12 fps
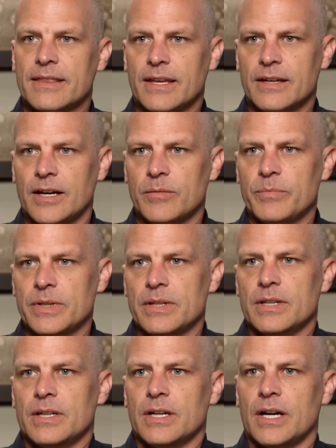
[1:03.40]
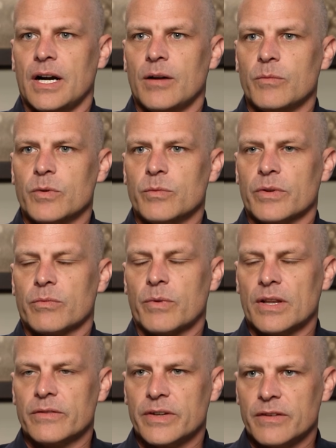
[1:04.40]
that up with
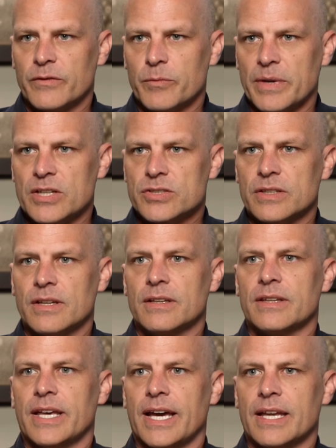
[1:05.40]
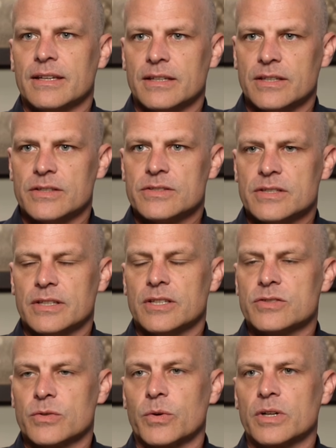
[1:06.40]
relevant information that is
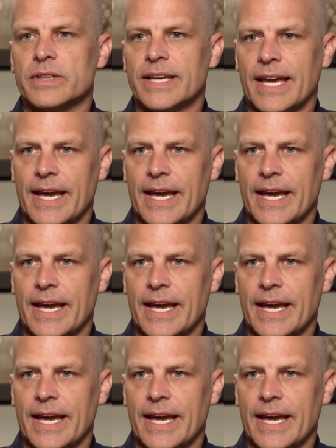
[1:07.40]
historically